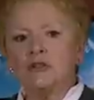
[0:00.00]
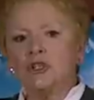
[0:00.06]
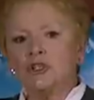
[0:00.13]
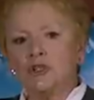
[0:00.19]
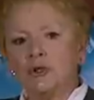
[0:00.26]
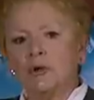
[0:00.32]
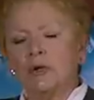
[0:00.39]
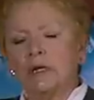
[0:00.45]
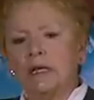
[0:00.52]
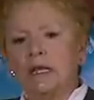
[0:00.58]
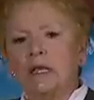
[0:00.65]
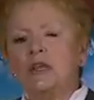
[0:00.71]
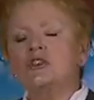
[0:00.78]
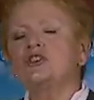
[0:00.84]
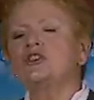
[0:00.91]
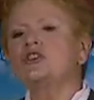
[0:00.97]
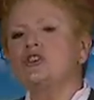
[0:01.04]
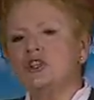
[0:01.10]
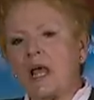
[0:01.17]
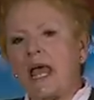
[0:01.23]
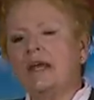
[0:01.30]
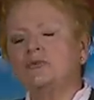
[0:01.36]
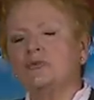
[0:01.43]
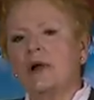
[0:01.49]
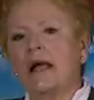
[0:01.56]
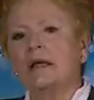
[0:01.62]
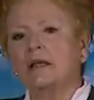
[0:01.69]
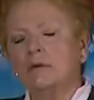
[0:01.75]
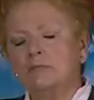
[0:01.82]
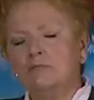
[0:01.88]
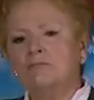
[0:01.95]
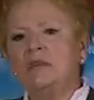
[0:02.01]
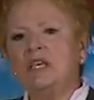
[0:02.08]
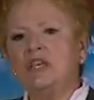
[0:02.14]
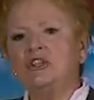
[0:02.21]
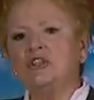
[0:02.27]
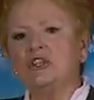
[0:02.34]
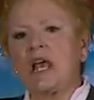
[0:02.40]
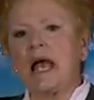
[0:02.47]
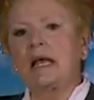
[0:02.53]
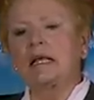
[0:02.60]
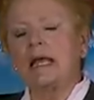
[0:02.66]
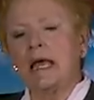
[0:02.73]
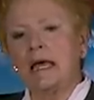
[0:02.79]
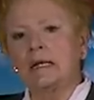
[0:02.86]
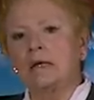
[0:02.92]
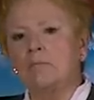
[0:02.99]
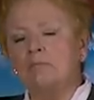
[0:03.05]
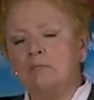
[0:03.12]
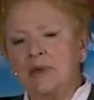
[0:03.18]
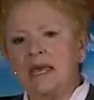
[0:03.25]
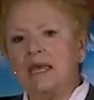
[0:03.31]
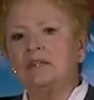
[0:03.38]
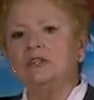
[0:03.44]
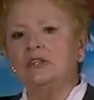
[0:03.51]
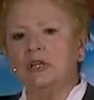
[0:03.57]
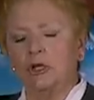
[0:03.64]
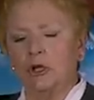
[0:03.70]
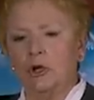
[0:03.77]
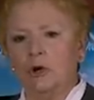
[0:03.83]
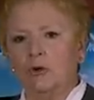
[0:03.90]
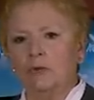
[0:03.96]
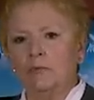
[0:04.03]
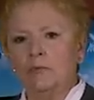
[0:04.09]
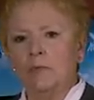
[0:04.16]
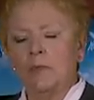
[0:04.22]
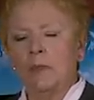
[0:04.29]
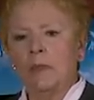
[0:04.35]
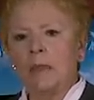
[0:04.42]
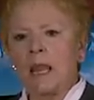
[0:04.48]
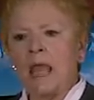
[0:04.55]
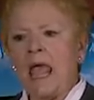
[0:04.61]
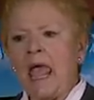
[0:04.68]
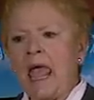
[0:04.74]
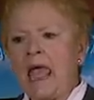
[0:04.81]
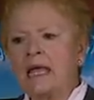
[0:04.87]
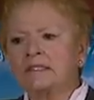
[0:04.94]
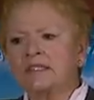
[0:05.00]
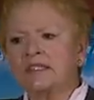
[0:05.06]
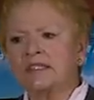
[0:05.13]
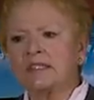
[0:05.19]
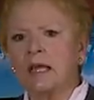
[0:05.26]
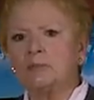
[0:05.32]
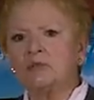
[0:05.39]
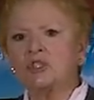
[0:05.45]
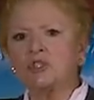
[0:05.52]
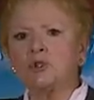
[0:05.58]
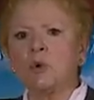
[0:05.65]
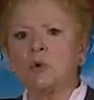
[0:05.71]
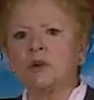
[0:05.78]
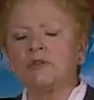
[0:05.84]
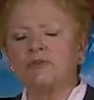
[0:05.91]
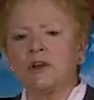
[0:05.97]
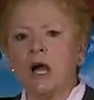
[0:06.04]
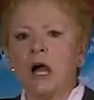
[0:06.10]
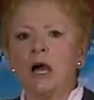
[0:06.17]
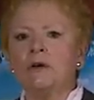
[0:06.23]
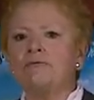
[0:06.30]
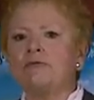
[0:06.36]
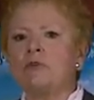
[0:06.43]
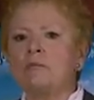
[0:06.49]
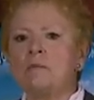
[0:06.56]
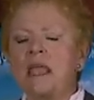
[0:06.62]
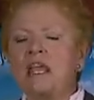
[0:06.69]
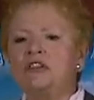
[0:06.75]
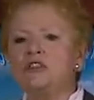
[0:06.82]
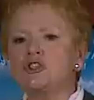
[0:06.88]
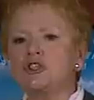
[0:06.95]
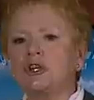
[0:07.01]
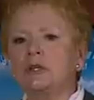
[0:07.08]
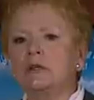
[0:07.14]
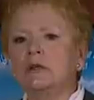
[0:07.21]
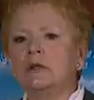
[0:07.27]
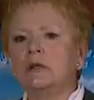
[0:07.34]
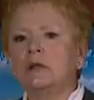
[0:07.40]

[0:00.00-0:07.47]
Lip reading: surely Shadrach, Meshach, and Abednego had some sort of confirmation